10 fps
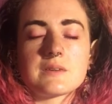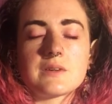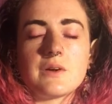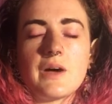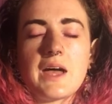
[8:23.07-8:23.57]

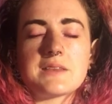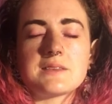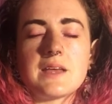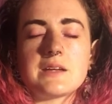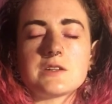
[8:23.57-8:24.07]
Go ahead and
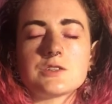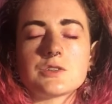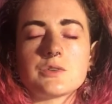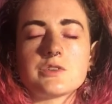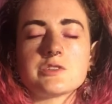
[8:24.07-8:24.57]
let your
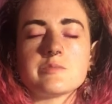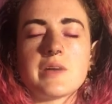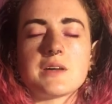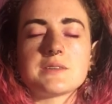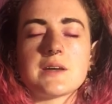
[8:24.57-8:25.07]
shoulders
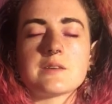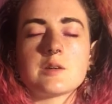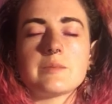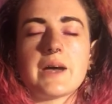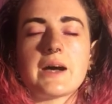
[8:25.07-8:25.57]
melt down
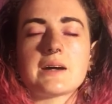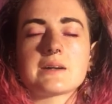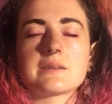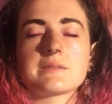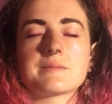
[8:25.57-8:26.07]
your back.
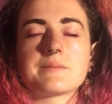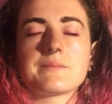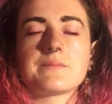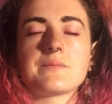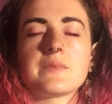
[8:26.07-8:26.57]

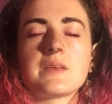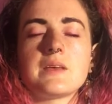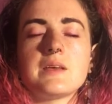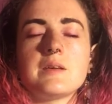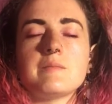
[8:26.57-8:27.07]

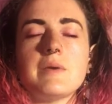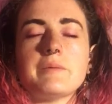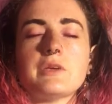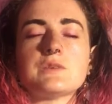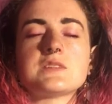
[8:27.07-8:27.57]
Maybe
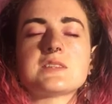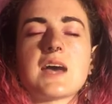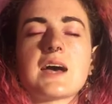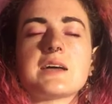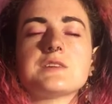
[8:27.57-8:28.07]
you
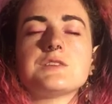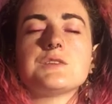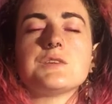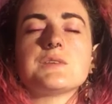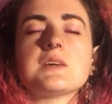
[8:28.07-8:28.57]
sigh as you
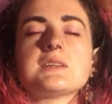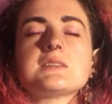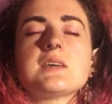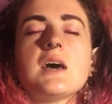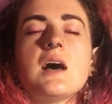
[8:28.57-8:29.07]
do this.